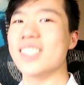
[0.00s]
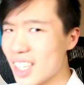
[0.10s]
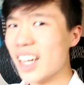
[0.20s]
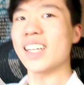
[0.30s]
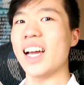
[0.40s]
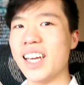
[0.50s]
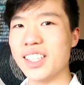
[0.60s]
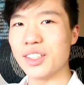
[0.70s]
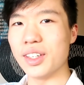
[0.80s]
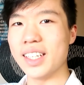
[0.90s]
psych, I
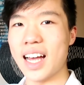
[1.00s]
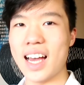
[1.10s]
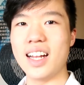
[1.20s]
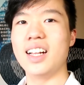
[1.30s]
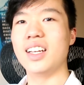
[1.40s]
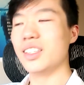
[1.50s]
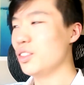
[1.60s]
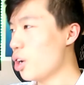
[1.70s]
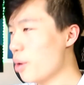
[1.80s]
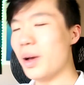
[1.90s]
ain't doing that.
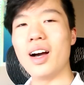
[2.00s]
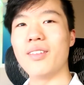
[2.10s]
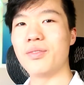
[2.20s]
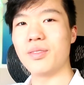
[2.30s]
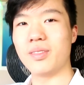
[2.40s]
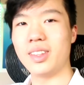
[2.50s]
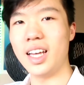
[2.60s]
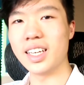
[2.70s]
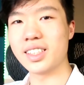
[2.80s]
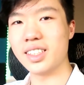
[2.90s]
No amount of
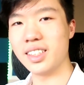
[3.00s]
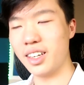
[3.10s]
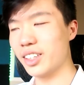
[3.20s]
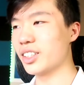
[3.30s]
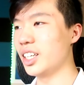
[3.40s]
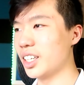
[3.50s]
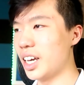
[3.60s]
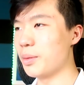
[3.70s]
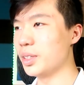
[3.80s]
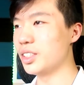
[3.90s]
likes are gonna
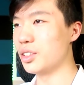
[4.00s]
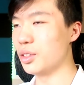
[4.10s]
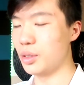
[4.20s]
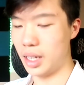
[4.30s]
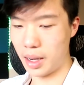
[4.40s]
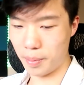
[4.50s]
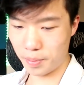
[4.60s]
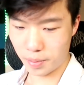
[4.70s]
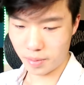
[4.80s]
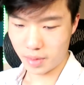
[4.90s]
get me to um,